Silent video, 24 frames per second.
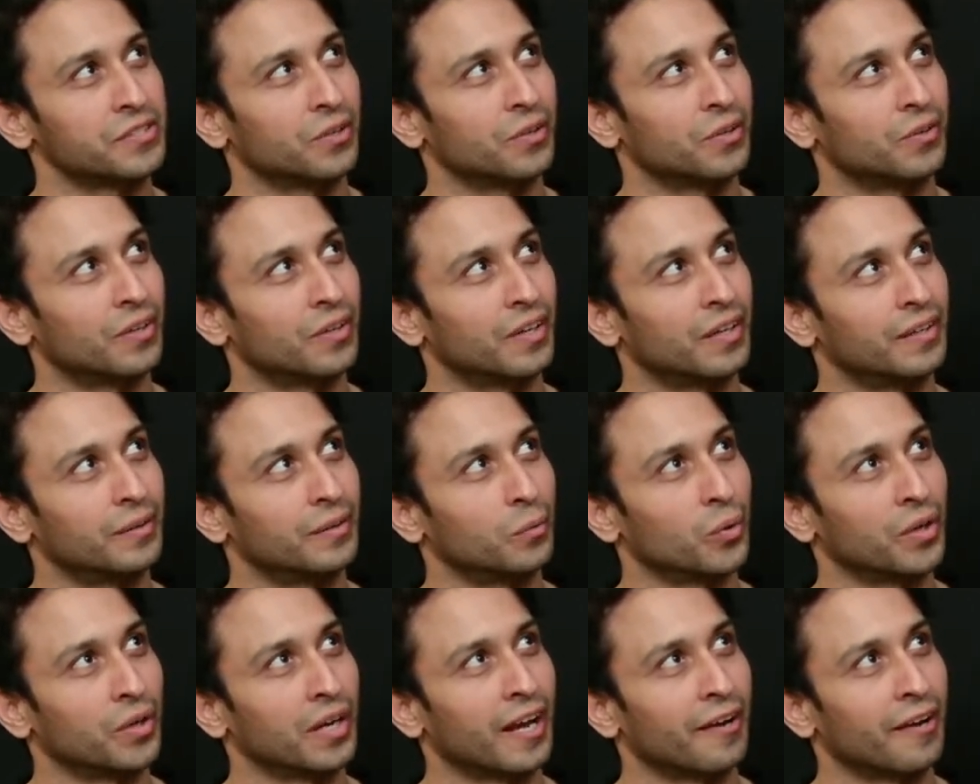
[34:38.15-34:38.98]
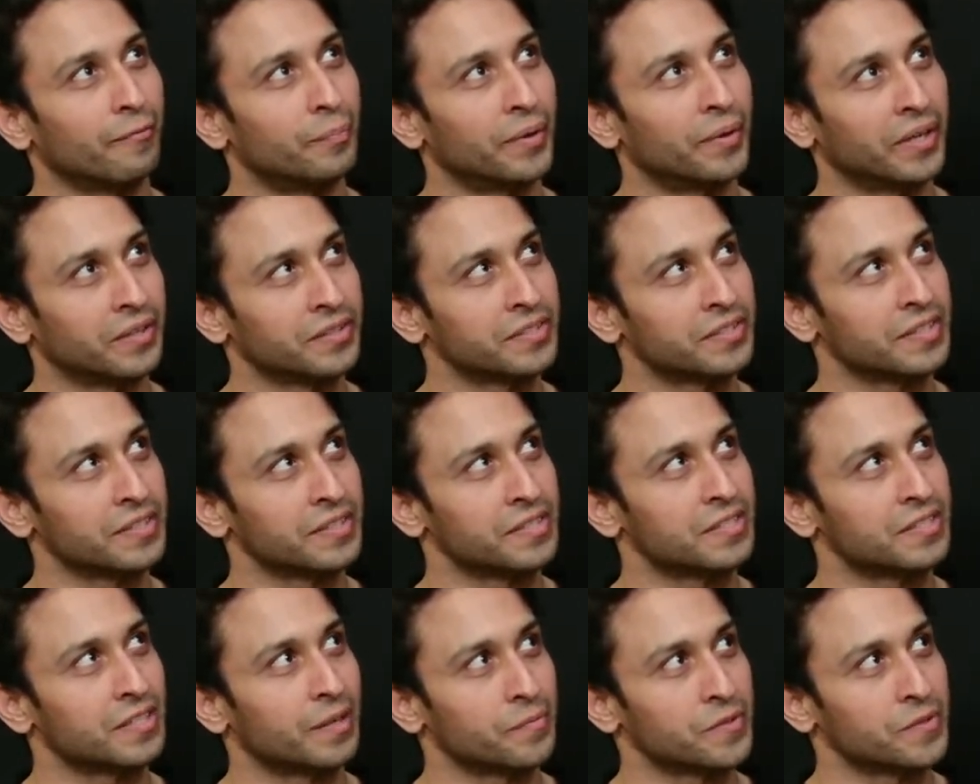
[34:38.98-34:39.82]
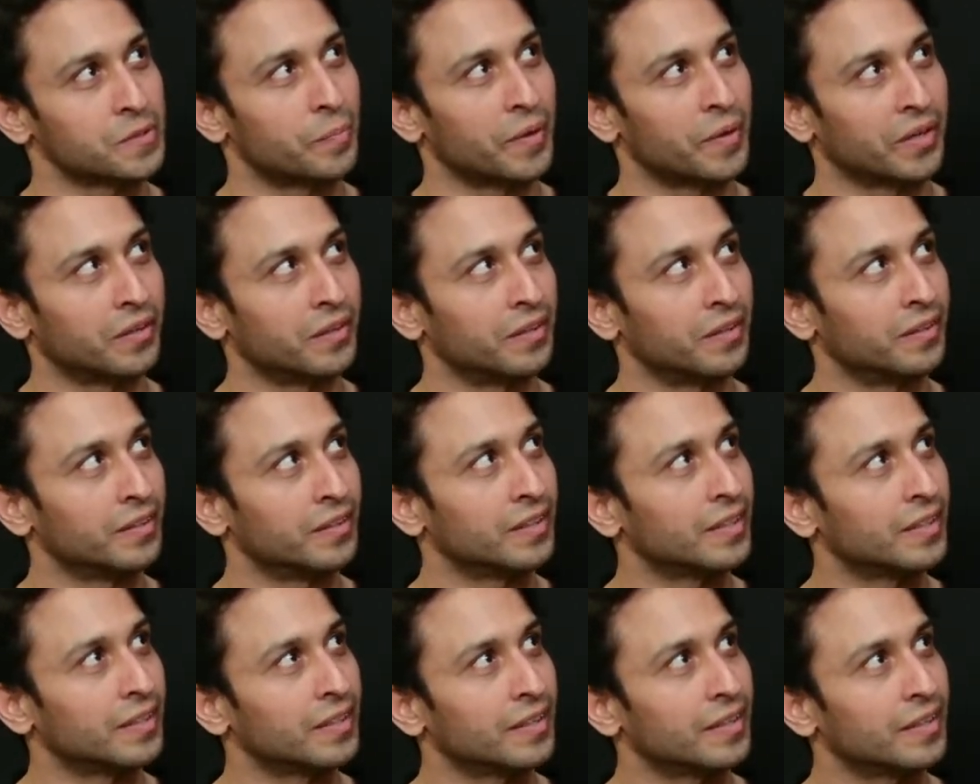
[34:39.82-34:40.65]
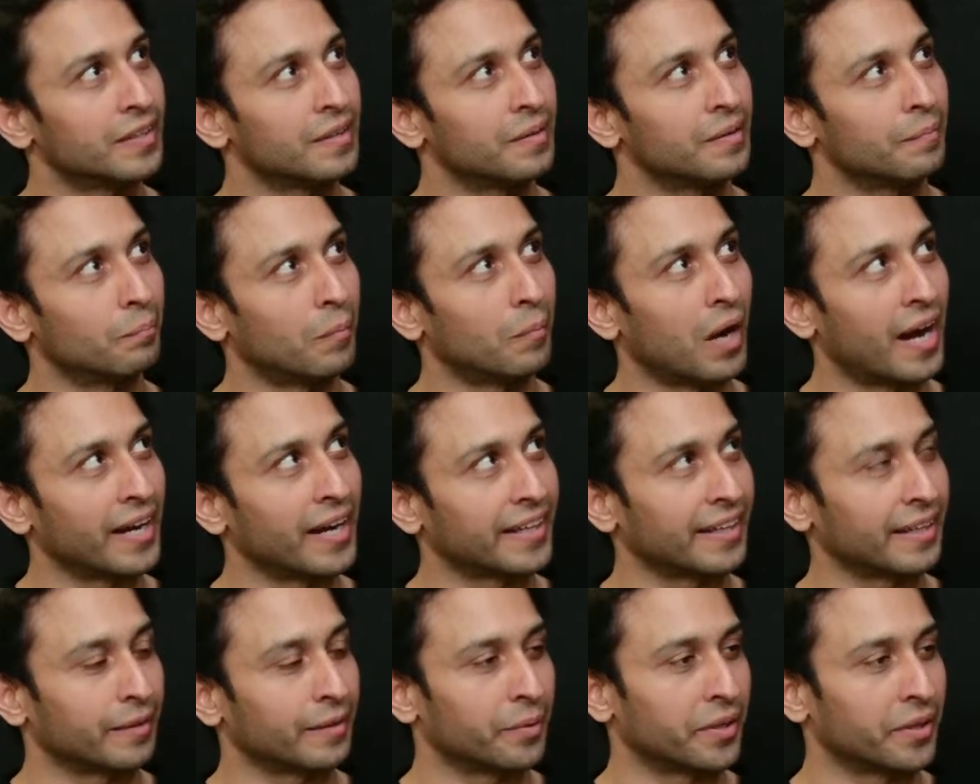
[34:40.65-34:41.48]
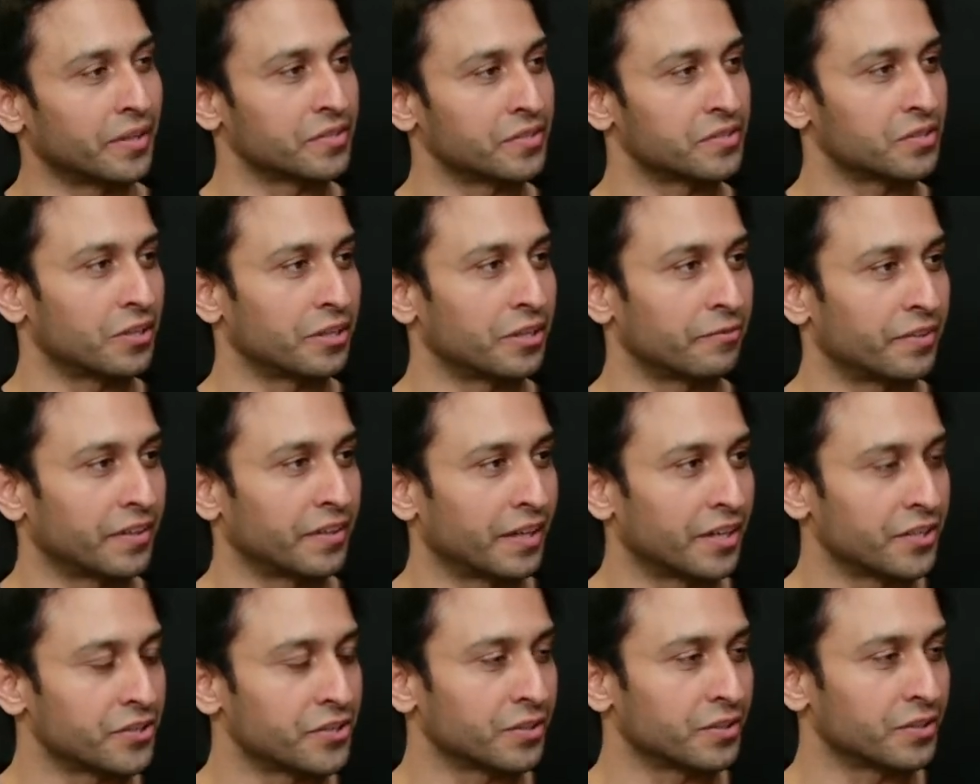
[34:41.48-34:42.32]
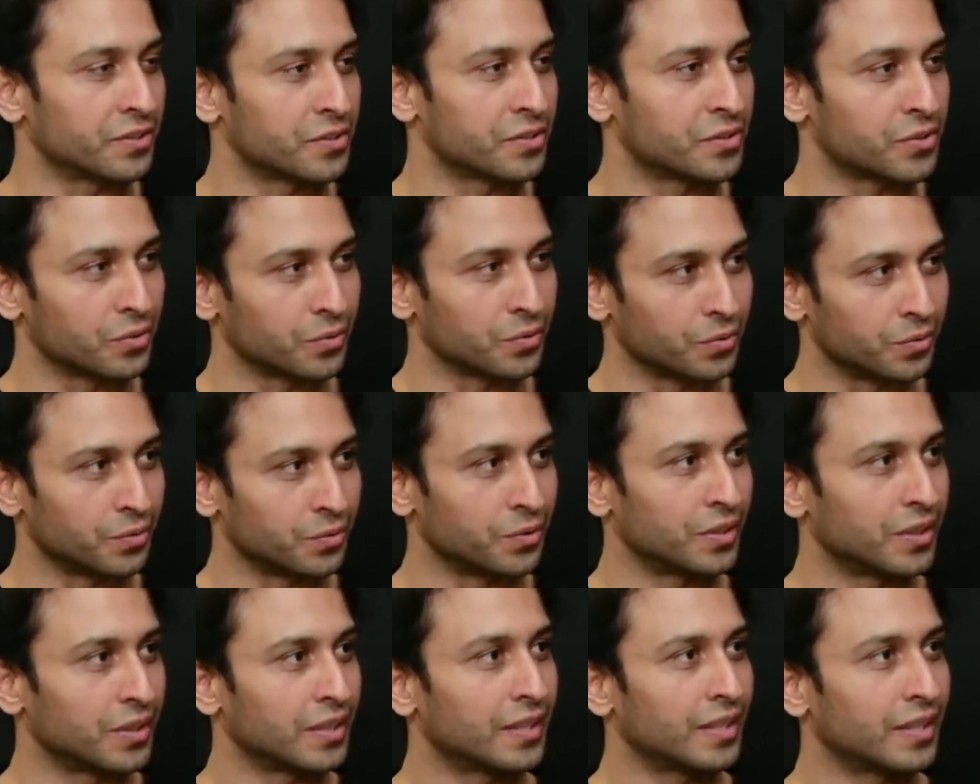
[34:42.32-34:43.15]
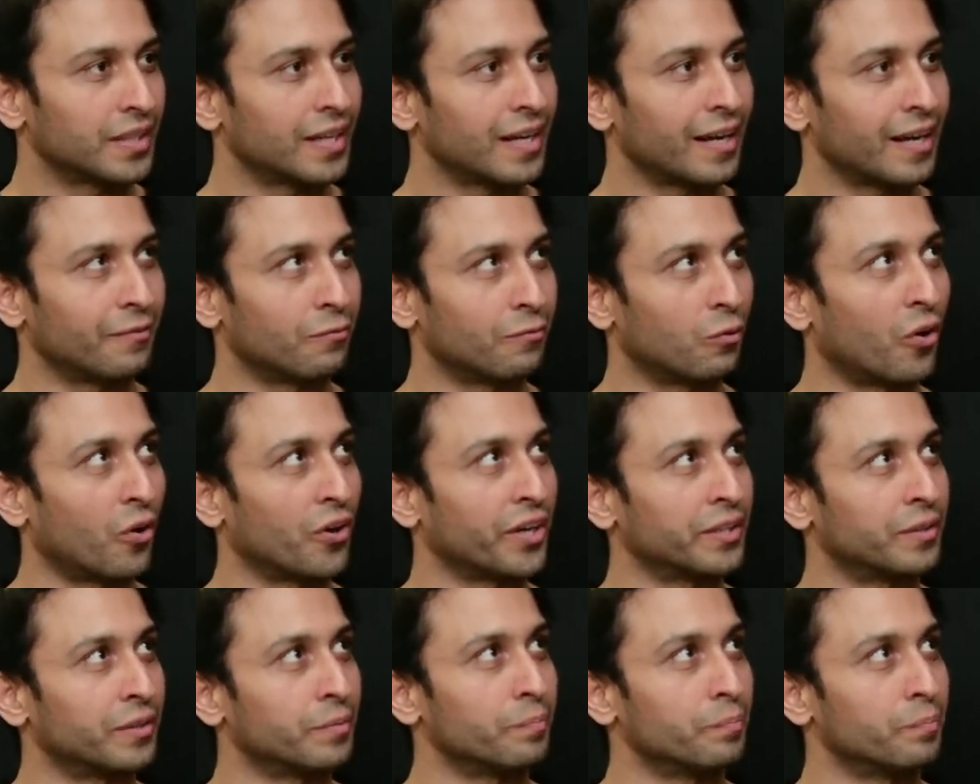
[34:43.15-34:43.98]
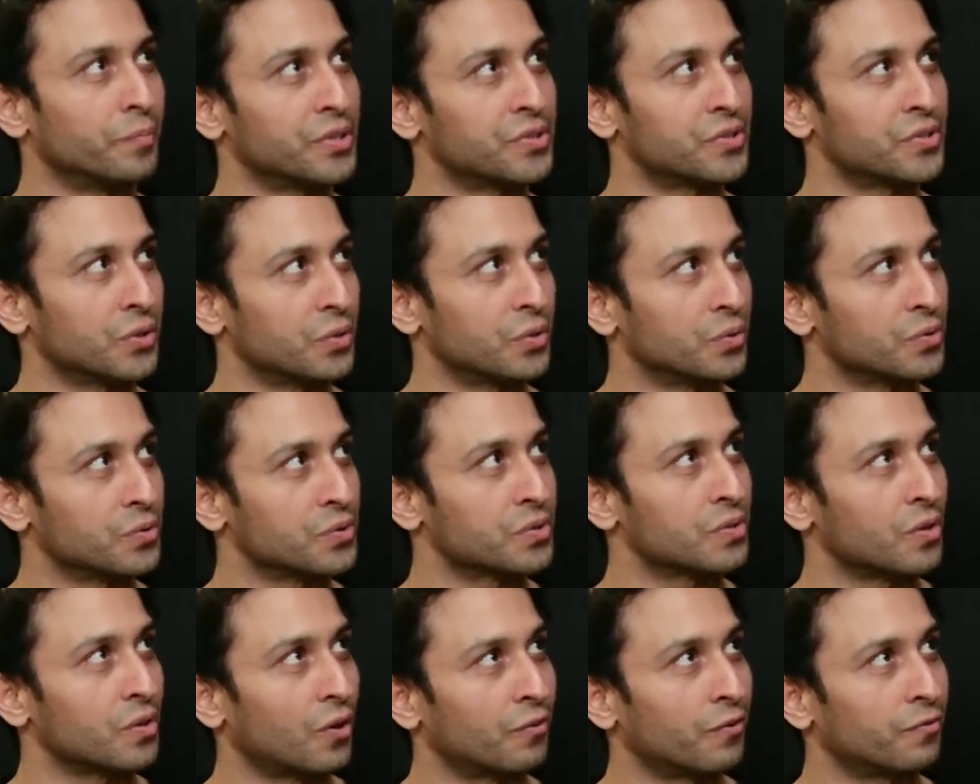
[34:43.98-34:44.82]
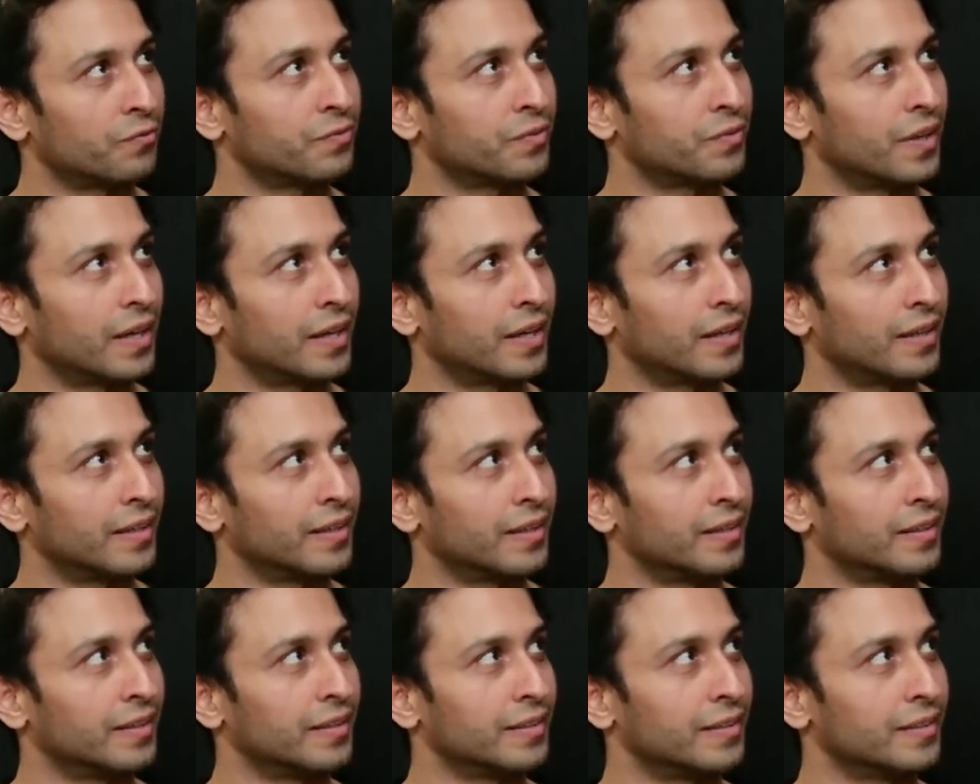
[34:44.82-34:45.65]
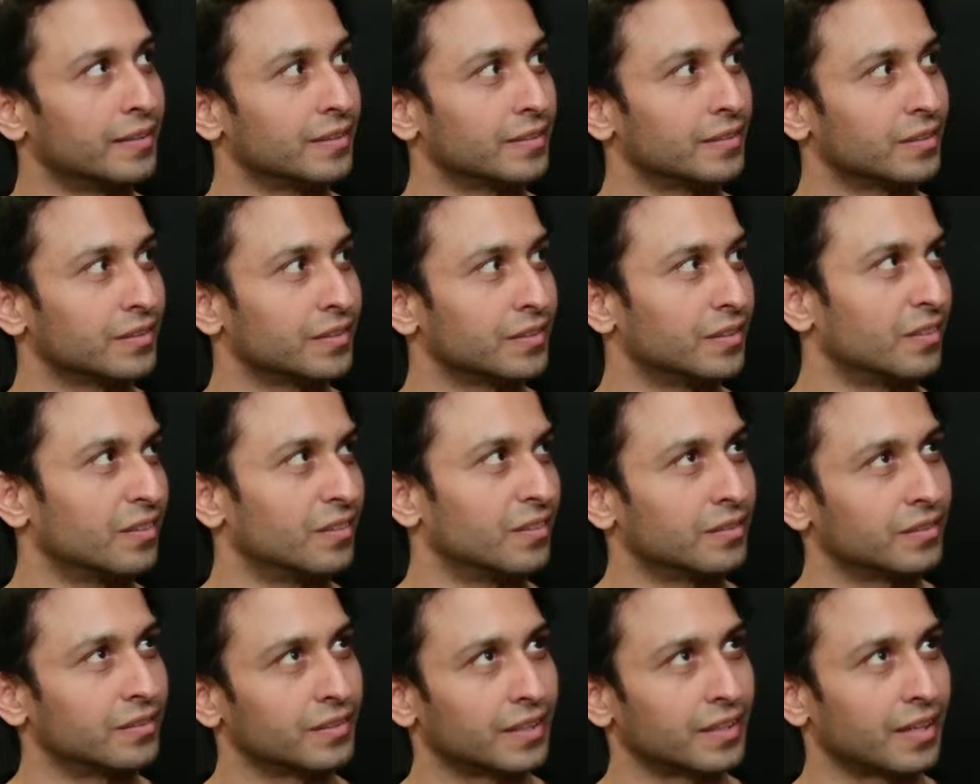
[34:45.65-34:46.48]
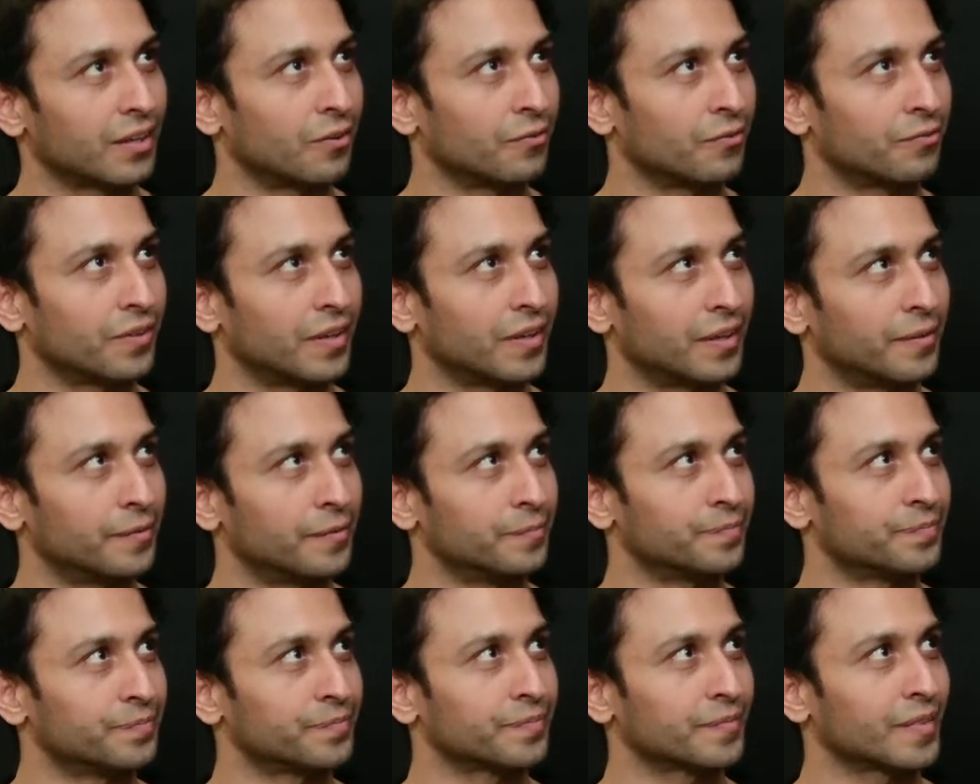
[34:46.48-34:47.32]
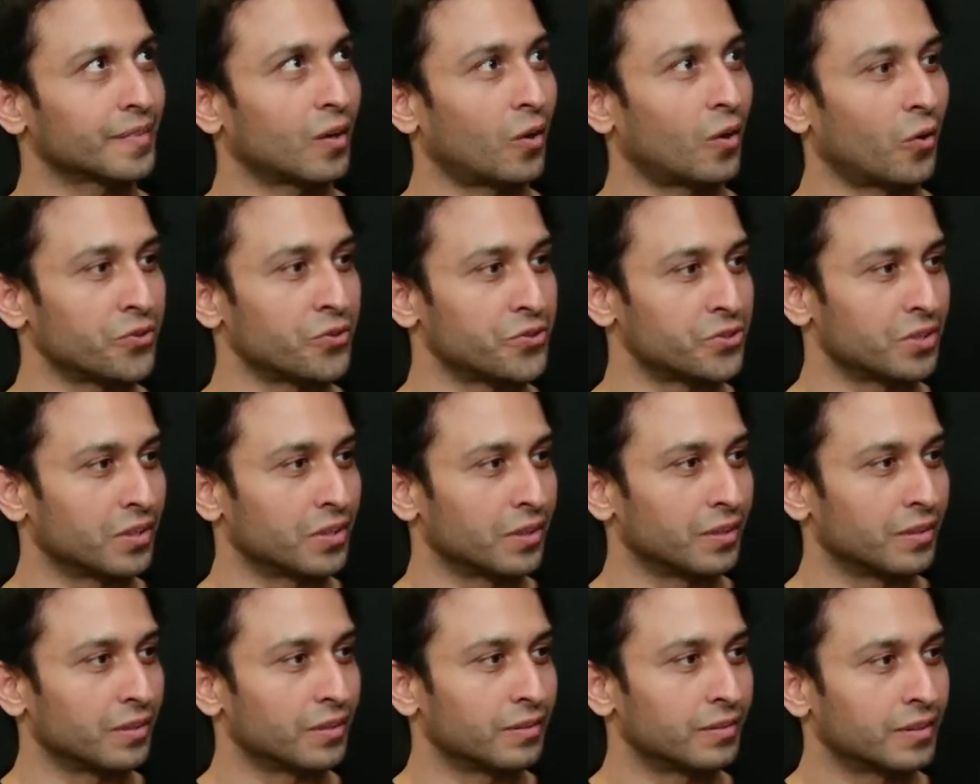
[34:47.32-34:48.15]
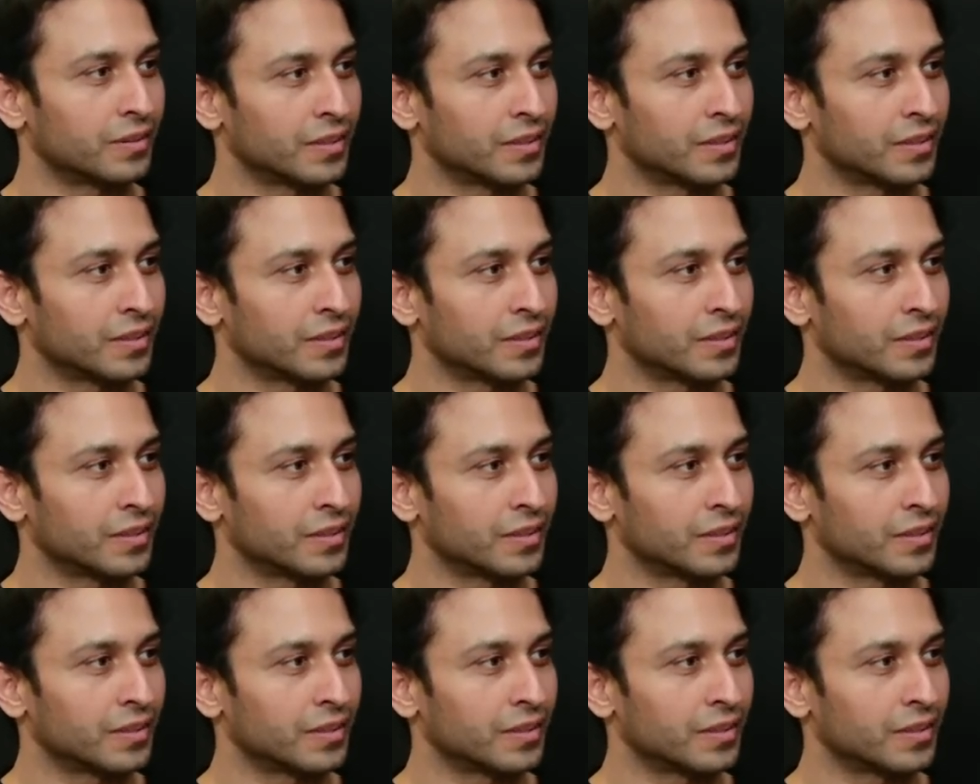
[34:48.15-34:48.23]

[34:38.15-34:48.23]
We'll have better systems, better marking, better certifications to avoid misuse of kind of original